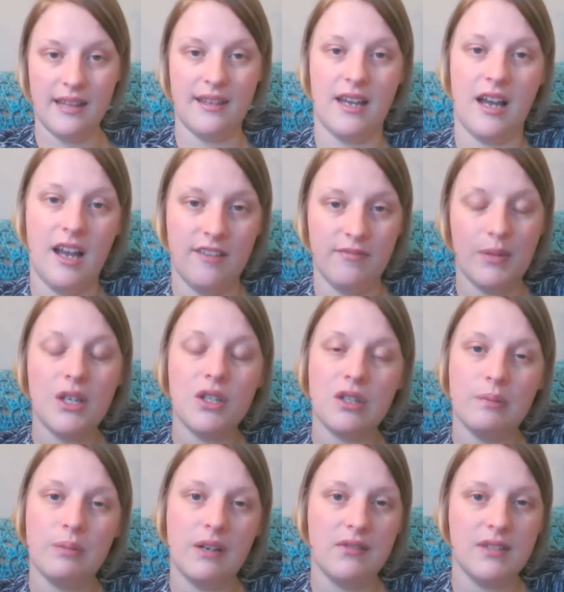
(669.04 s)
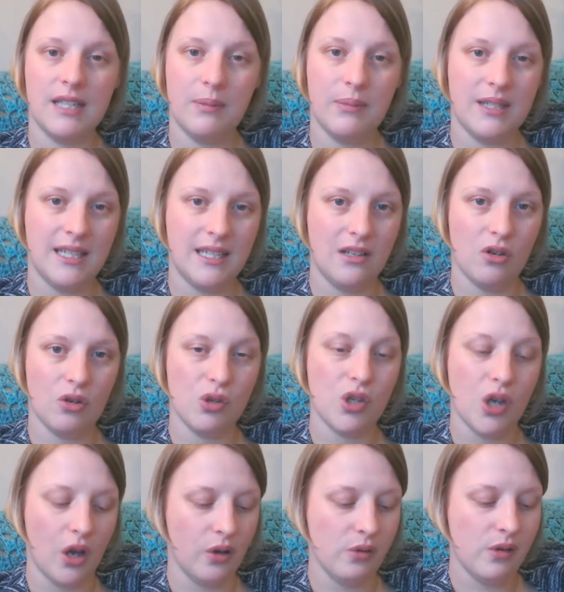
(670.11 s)
that I have mentioned previously but did not
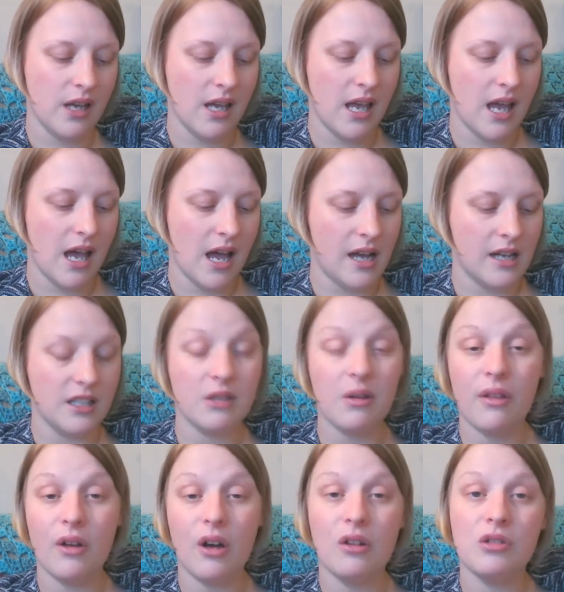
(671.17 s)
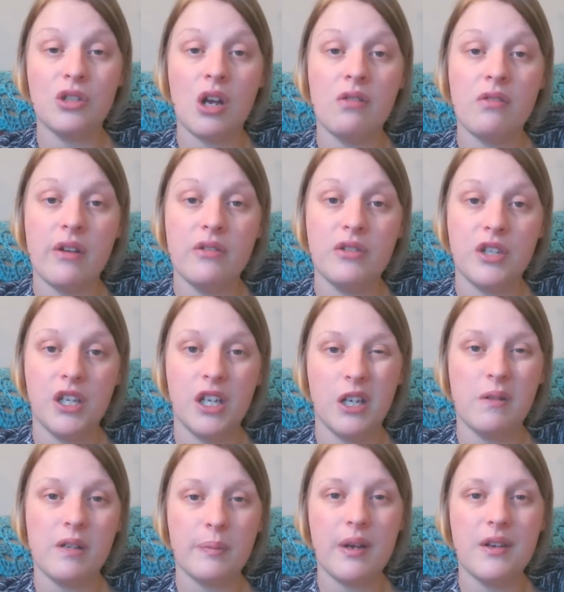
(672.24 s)
show, and so I thought I'll show those to
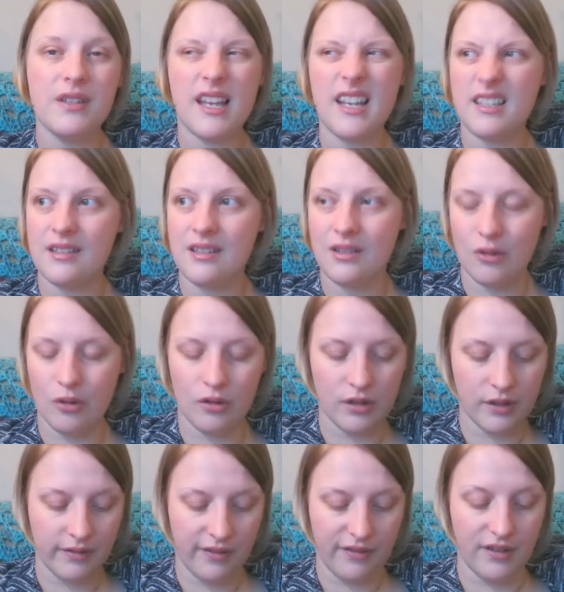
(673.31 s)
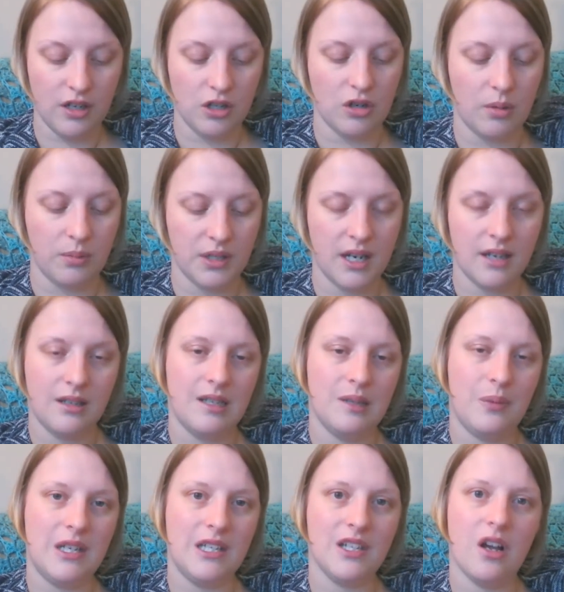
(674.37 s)
you. I suppose that's sort of a finished object. It's
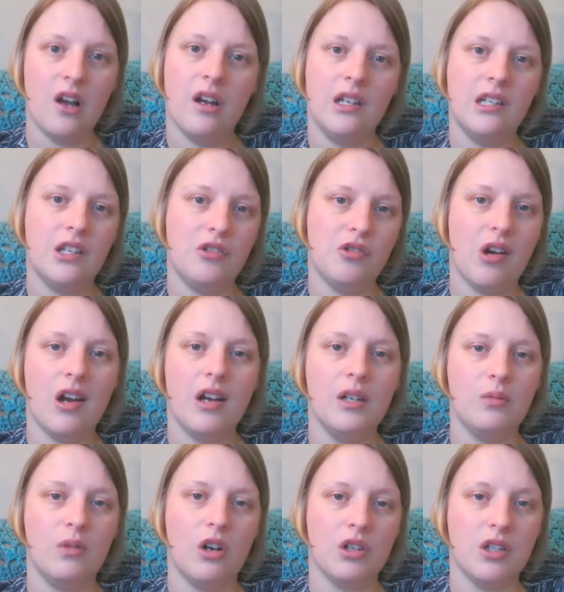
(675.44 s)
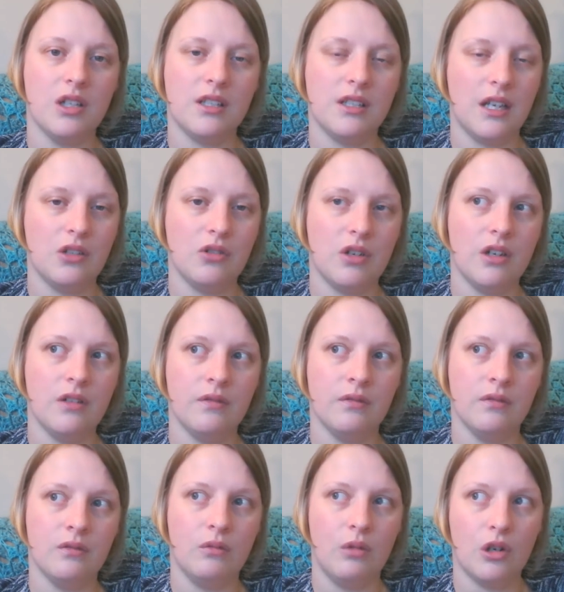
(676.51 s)
been dyed, dried, washed, etc.
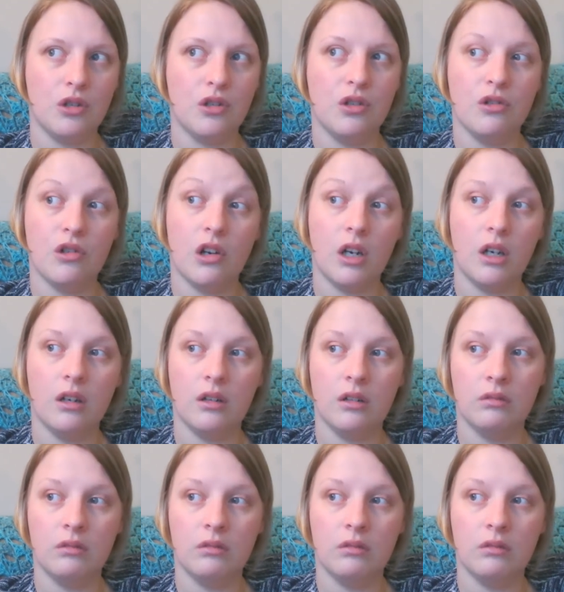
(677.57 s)
Washed and dried.